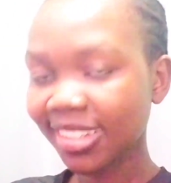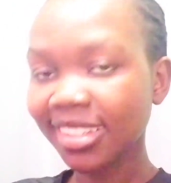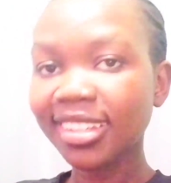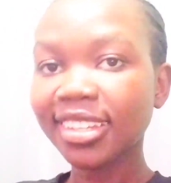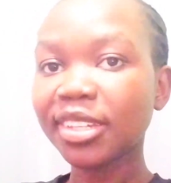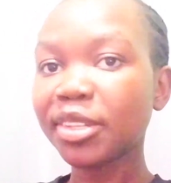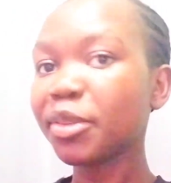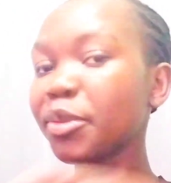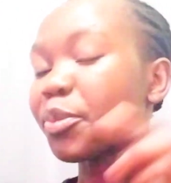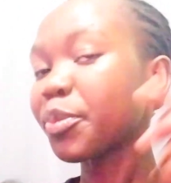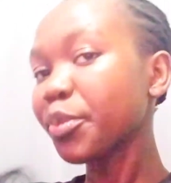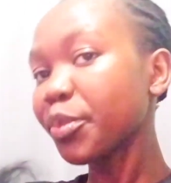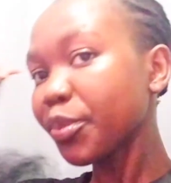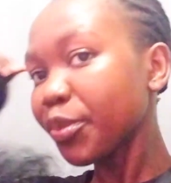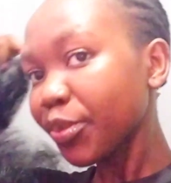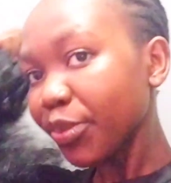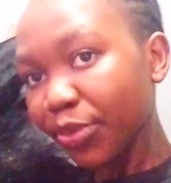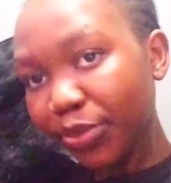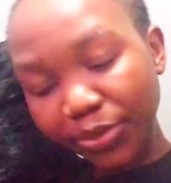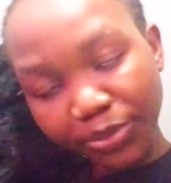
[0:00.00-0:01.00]

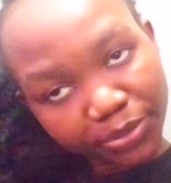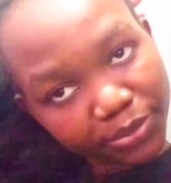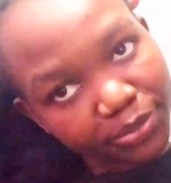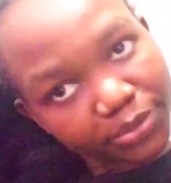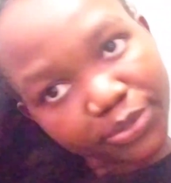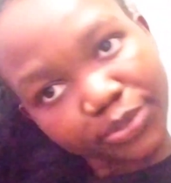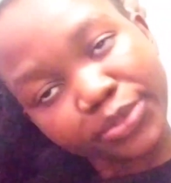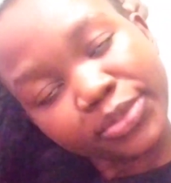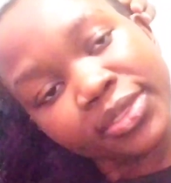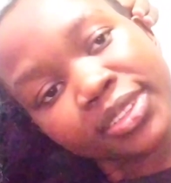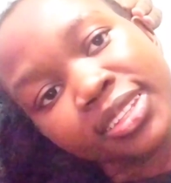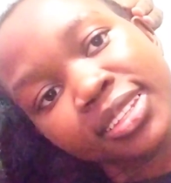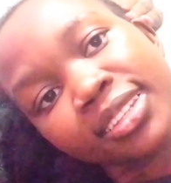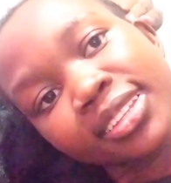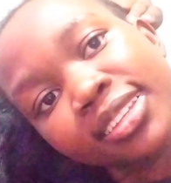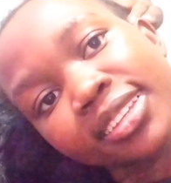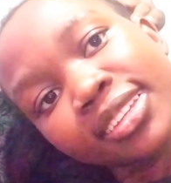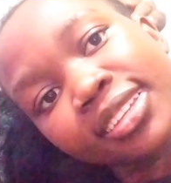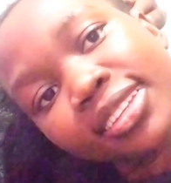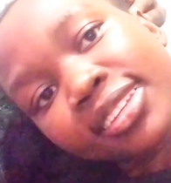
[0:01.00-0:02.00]
Okay, it's
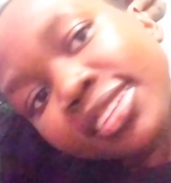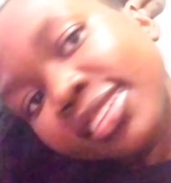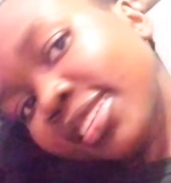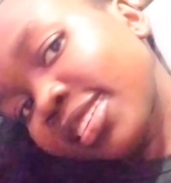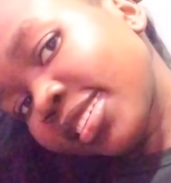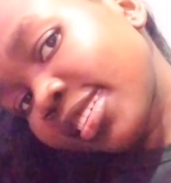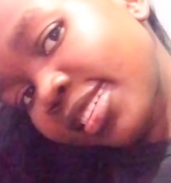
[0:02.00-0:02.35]
now time